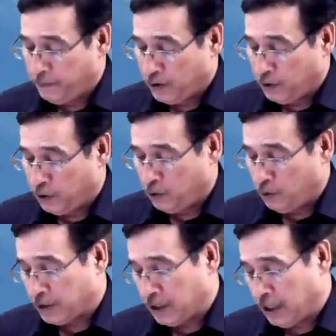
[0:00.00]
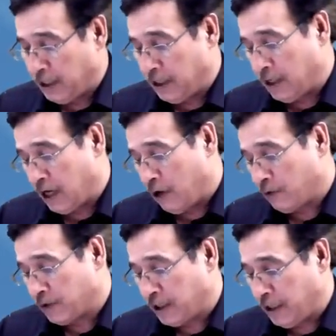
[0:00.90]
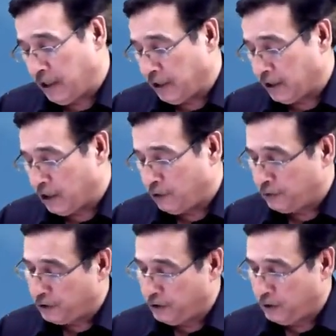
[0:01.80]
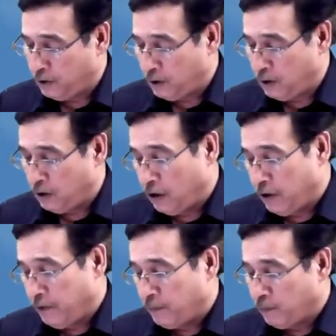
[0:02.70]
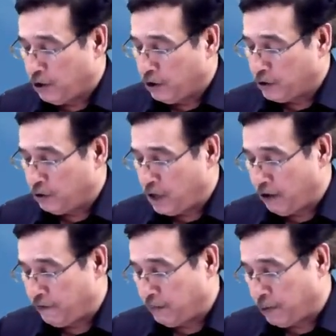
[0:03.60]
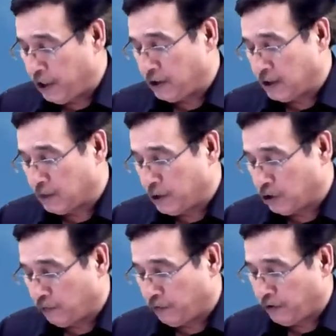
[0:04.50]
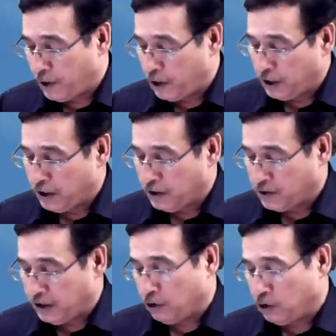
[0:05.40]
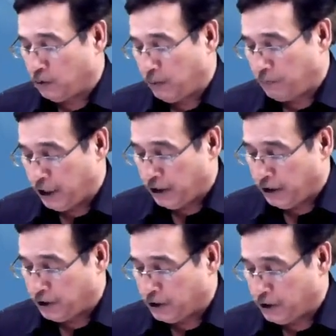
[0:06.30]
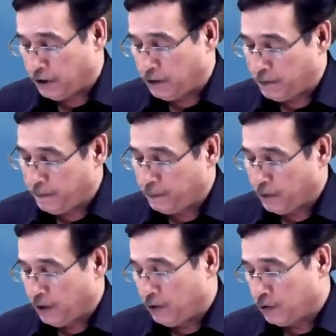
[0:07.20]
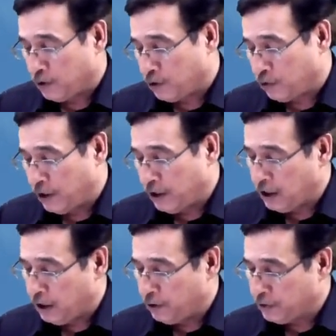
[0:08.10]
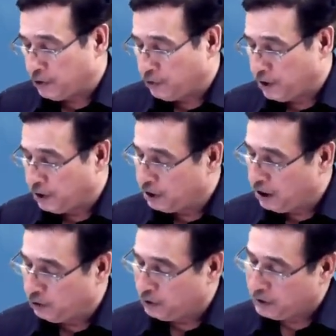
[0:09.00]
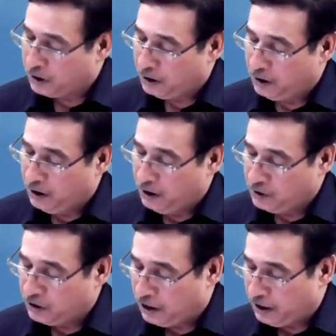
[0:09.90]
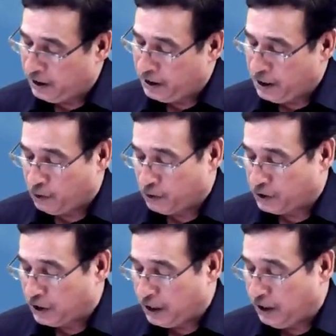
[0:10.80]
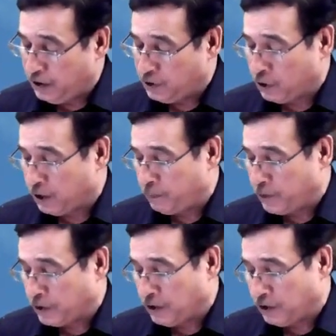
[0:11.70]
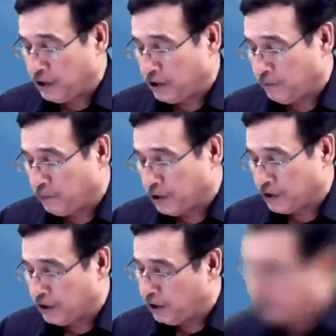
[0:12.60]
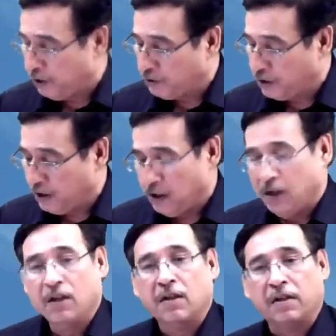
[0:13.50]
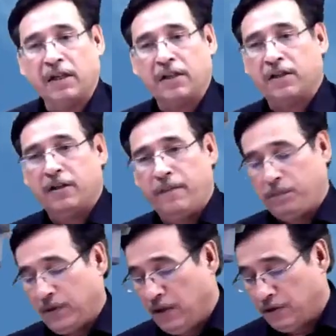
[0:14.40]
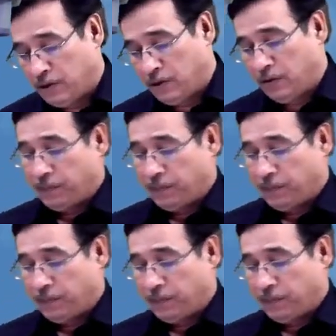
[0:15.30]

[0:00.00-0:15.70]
to salary outstanding account, because you haven't paid this much of amount, it is yet to be paid. So 20,000, 20,000. Salary outstanding is a representative personal account, correct? So